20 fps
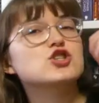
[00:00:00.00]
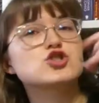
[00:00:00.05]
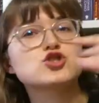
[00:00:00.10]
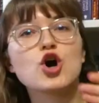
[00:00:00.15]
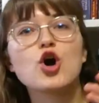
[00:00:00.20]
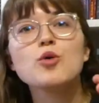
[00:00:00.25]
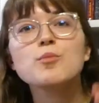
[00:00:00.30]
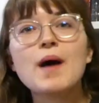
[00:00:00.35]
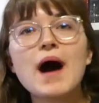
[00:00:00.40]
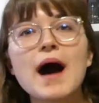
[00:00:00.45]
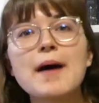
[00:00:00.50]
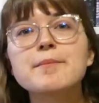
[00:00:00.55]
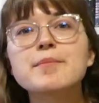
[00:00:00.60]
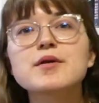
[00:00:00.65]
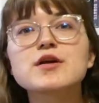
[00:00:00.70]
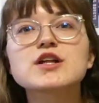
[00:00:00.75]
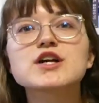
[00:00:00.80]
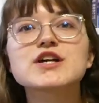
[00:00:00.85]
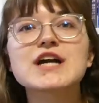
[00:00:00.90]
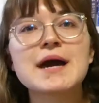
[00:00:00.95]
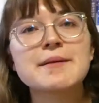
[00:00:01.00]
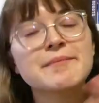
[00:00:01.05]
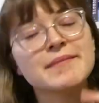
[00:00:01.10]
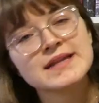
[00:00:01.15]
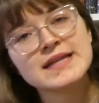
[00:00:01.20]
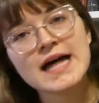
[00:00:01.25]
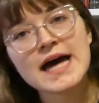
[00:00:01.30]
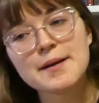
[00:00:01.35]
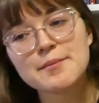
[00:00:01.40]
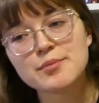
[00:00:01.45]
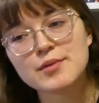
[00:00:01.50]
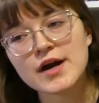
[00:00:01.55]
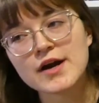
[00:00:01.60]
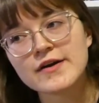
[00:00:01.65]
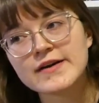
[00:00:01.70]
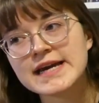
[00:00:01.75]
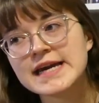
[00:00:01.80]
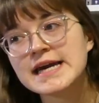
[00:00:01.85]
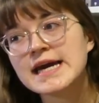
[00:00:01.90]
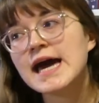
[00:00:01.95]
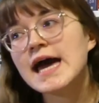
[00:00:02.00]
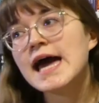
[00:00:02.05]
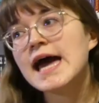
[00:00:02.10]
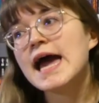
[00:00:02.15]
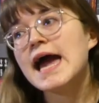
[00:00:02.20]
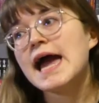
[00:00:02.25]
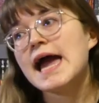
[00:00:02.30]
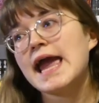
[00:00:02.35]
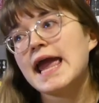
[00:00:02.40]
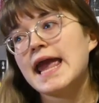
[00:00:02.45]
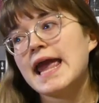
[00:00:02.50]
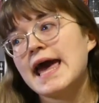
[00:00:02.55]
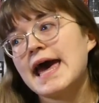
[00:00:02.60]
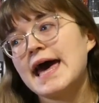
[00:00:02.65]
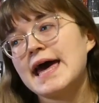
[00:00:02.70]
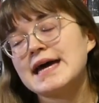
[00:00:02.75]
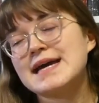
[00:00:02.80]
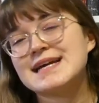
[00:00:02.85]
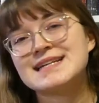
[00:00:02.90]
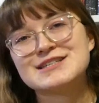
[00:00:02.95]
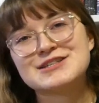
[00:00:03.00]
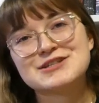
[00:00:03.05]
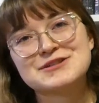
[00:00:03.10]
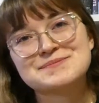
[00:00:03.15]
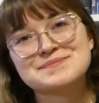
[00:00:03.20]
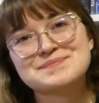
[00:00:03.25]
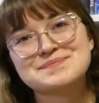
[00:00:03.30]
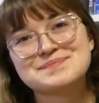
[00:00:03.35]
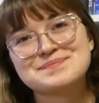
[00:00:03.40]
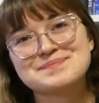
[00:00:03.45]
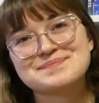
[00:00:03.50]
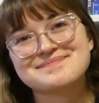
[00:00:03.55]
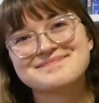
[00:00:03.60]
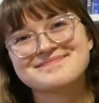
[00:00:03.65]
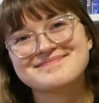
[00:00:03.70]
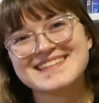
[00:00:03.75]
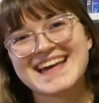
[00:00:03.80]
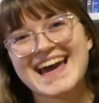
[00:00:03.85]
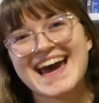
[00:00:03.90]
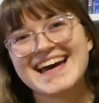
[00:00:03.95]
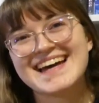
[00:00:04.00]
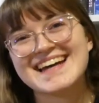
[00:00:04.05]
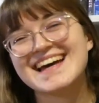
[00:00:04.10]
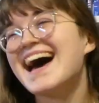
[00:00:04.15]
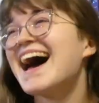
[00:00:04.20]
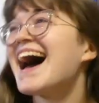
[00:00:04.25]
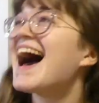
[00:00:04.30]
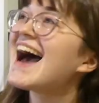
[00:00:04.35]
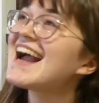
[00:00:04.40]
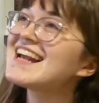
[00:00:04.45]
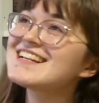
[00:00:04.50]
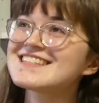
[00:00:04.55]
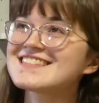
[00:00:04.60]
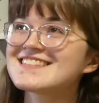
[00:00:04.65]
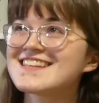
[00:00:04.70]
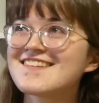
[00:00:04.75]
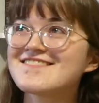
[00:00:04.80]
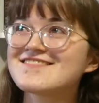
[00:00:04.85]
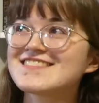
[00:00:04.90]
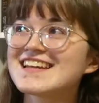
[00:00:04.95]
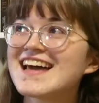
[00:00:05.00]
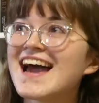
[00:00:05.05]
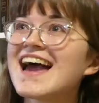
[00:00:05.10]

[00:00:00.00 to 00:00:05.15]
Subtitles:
so popular at my library, and yeah, I just loved it.